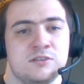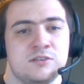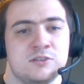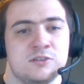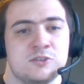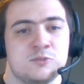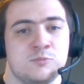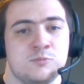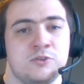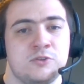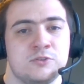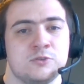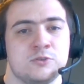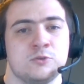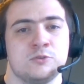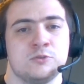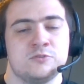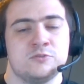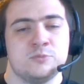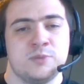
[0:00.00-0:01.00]
smaller
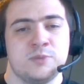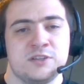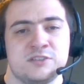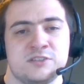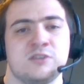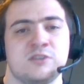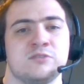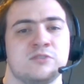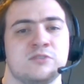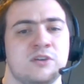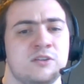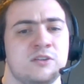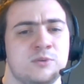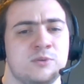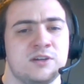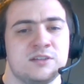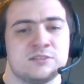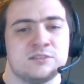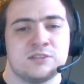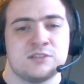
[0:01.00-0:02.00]
goals for myself,
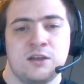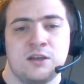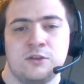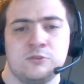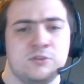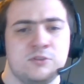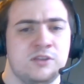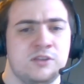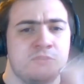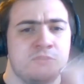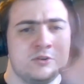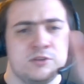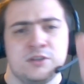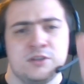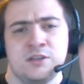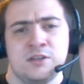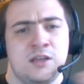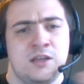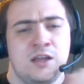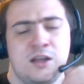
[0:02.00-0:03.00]
otherwise I'll never
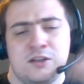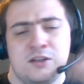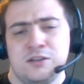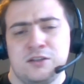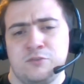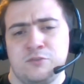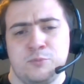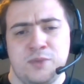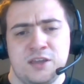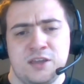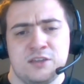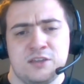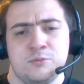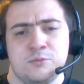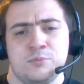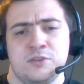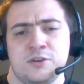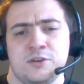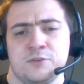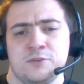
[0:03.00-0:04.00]
make it
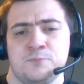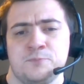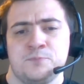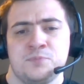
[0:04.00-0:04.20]
up there.